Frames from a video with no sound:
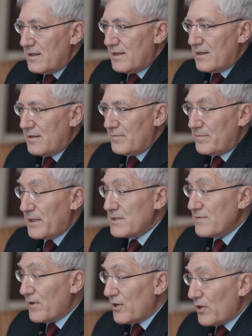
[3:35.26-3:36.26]
But
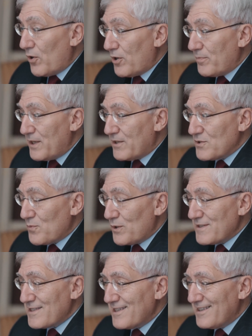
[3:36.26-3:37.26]
it's very hard because
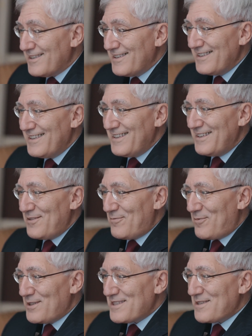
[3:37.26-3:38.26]
once the
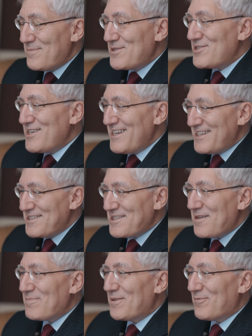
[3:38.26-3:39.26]
machine is
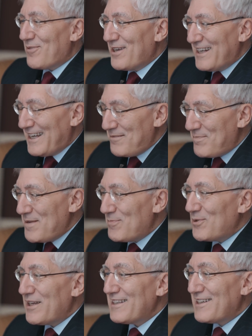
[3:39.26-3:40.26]
up and running,
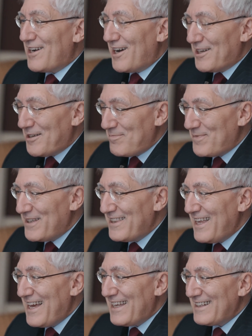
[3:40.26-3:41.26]
people get caught up in
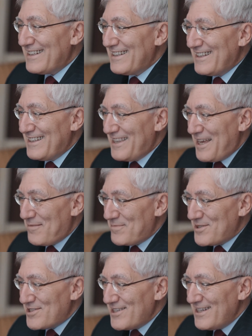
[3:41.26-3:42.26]
that
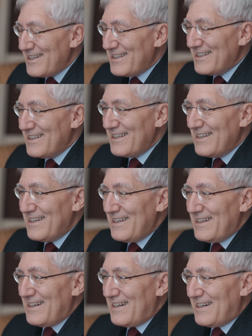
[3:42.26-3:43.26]
machine,
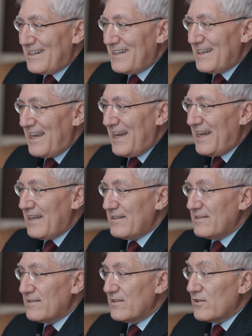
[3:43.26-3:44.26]

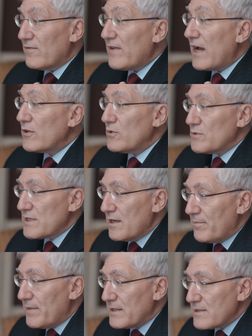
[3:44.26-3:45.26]
and their values
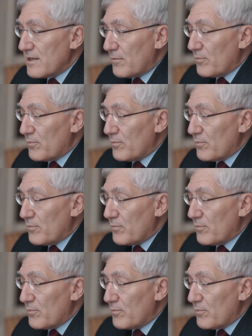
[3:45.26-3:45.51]
get messed